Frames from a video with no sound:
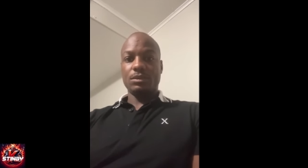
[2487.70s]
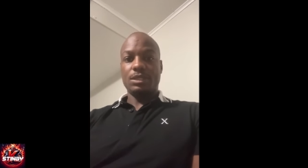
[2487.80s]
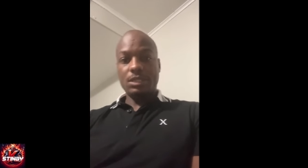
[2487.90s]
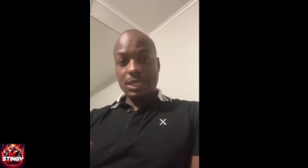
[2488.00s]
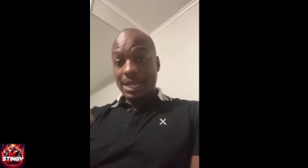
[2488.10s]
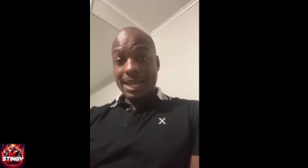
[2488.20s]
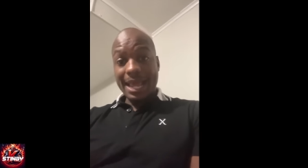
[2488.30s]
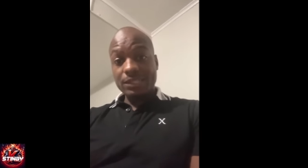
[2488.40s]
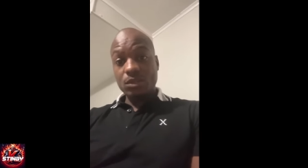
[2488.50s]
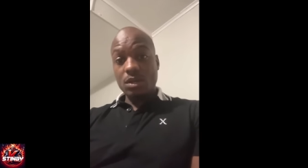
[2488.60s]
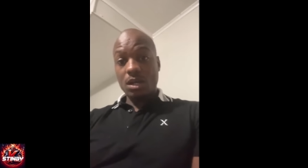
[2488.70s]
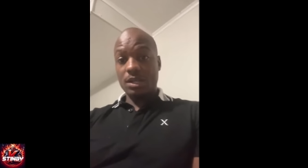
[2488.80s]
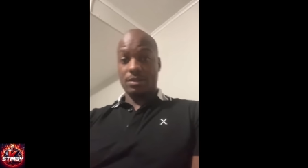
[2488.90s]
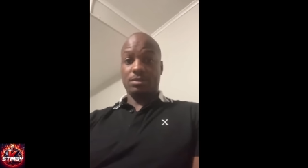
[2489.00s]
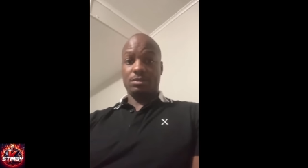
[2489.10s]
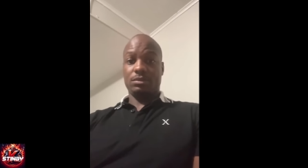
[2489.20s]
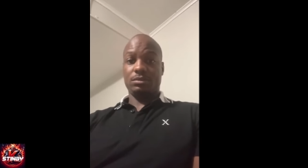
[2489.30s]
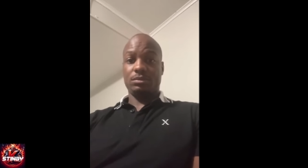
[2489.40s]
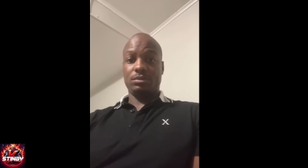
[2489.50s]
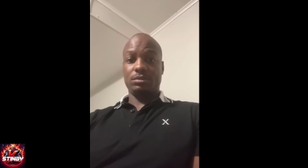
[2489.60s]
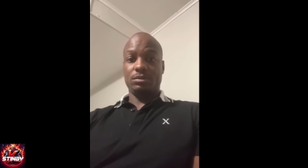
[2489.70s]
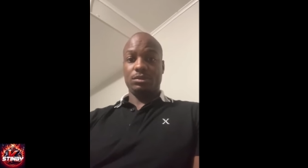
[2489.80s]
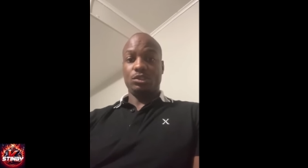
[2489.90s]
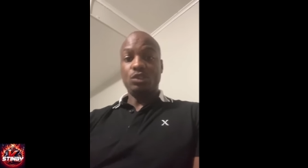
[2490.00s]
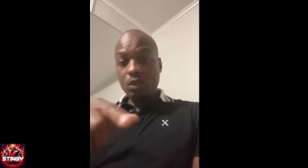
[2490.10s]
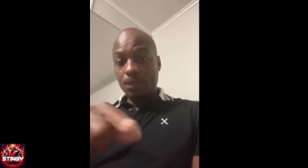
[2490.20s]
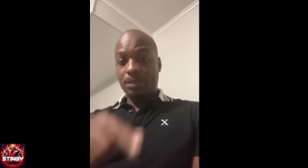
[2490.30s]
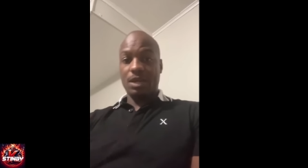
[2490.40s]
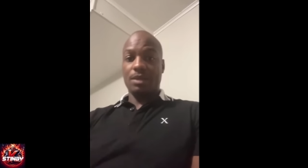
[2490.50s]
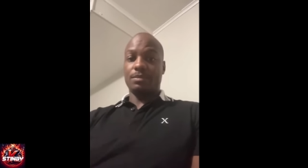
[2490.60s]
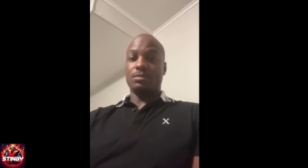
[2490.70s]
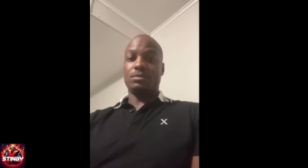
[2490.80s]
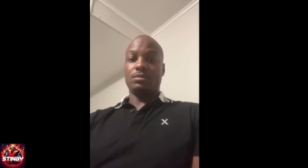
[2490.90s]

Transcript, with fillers: Get it out your heart. You the problem.